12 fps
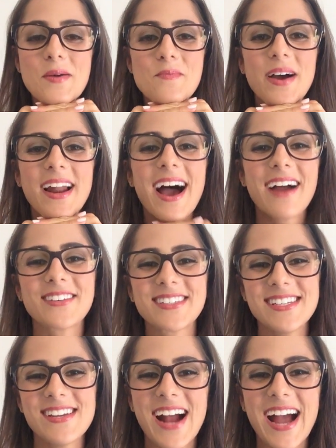but I will
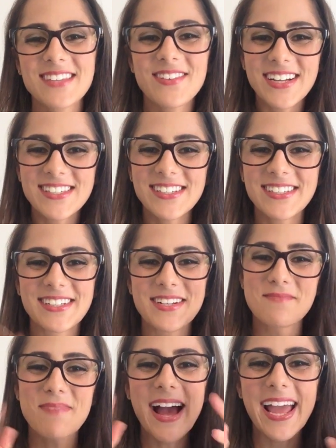see you guys very soon.
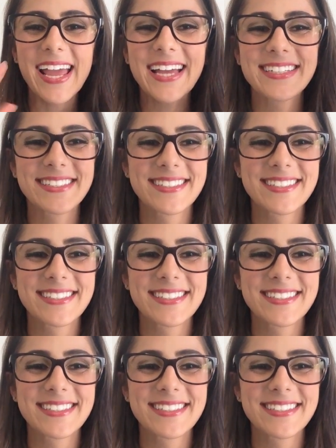Bye!